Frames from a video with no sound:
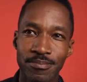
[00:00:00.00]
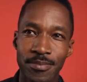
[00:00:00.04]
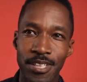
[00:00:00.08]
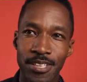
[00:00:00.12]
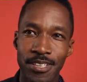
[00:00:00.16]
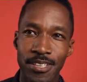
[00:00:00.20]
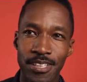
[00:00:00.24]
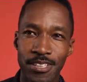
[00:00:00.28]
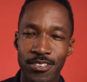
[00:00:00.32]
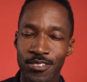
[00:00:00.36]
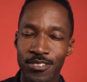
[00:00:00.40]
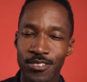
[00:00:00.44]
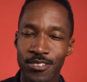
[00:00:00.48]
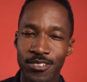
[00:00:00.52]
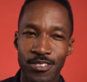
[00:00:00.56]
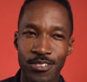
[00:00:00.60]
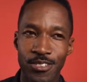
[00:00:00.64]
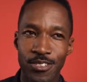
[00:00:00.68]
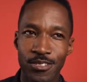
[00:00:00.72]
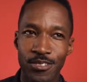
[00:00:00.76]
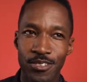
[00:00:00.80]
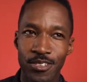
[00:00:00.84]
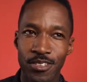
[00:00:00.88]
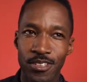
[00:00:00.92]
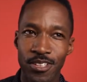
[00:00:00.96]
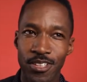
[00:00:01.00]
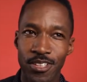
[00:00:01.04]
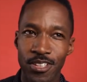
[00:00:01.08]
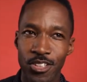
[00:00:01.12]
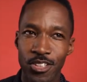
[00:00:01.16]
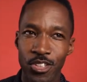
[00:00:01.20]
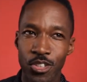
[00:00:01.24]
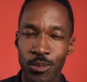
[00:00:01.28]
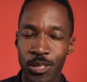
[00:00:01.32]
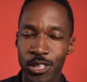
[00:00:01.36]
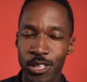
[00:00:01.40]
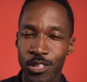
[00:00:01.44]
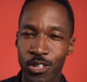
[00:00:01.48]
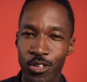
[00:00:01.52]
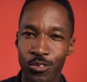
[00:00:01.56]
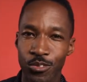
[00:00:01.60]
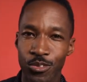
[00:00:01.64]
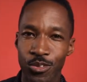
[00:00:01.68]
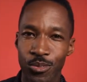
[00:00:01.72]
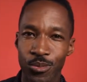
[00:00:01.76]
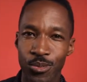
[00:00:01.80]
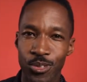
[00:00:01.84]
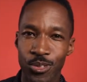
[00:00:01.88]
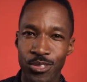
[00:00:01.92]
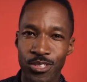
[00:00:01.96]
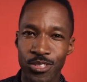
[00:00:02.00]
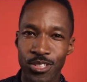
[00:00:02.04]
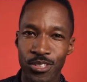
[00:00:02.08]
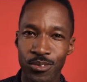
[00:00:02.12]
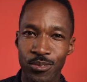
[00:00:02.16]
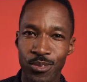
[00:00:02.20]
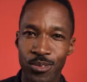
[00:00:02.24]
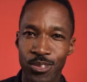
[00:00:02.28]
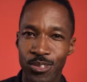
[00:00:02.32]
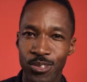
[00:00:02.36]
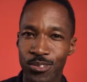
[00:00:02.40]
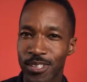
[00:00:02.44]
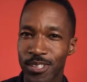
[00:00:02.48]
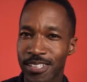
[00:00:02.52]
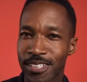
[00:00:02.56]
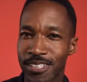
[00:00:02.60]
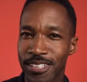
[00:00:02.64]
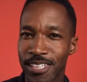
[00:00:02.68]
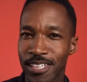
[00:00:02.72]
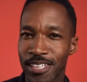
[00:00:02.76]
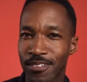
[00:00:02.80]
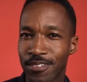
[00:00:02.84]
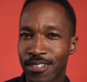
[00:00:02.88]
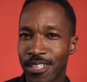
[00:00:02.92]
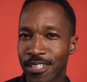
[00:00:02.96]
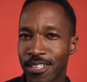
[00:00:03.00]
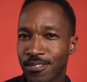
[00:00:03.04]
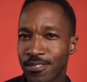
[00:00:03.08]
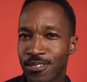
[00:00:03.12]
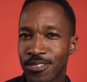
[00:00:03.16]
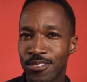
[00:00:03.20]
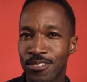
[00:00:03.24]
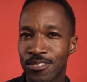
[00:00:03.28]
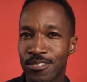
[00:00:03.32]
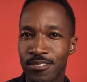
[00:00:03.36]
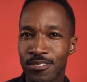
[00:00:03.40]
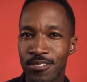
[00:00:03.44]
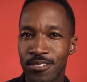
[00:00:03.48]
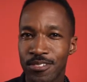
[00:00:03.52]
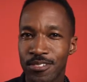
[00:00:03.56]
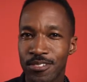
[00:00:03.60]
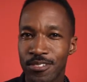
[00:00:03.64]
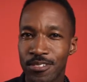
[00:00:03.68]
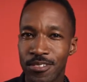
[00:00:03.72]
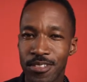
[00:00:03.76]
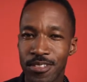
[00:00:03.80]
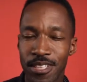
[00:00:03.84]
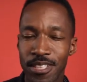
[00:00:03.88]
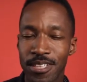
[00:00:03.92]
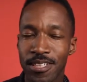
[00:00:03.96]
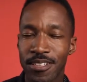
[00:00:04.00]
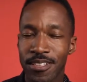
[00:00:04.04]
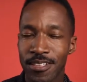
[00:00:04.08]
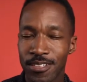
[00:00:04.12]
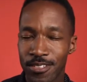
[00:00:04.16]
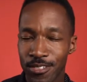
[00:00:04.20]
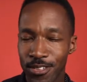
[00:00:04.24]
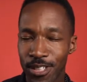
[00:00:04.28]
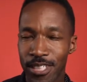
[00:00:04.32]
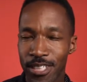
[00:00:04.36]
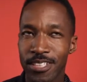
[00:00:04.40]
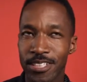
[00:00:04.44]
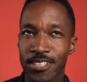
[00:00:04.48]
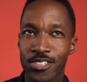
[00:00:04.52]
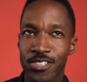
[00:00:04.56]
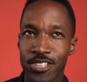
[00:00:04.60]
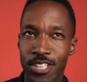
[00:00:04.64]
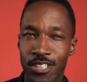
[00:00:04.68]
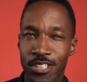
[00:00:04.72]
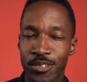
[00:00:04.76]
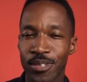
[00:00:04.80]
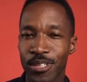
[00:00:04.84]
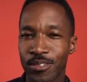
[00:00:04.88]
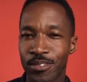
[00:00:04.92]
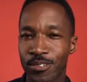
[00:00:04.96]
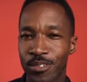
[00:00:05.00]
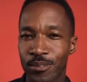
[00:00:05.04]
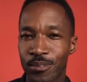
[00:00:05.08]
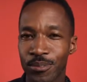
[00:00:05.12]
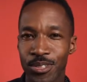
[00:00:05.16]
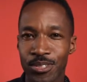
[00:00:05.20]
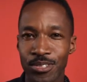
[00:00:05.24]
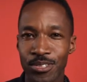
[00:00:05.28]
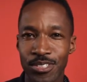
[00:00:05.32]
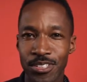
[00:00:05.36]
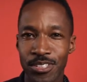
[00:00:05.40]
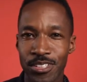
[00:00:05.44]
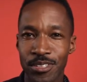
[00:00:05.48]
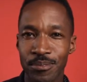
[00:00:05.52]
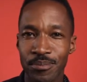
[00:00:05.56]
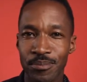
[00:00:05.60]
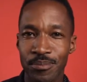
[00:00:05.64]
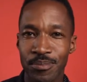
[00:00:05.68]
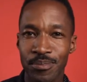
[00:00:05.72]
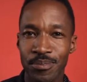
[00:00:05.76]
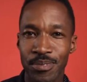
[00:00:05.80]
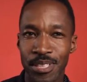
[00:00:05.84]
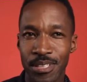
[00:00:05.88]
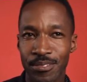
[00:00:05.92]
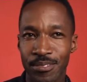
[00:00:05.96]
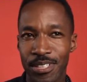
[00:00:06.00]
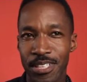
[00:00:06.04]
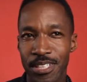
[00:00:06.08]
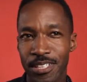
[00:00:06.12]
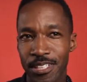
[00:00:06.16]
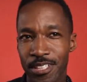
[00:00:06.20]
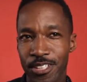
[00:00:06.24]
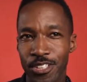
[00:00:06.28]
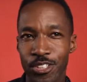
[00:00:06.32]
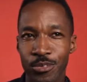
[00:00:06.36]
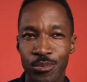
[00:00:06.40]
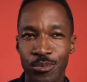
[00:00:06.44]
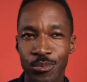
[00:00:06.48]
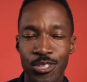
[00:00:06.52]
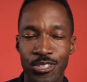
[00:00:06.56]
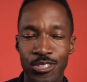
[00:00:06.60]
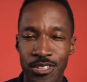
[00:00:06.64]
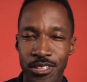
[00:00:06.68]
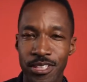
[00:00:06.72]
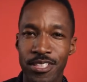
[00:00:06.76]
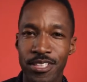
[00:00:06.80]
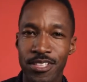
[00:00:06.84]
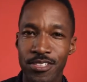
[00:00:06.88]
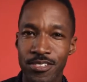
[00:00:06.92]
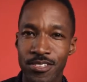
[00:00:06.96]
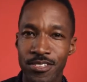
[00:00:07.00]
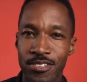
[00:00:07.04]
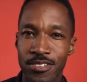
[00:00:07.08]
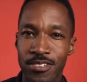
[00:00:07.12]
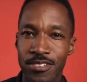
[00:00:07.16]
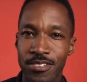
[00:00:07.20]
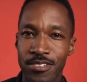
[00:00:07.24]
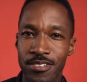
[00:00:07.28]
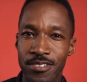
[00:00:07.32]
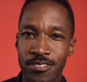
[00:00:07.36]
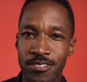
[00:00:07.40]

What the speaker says: I think that there's too many hurtful words in the world right now, and I would try to shy away from using them, even in a humorous occasion.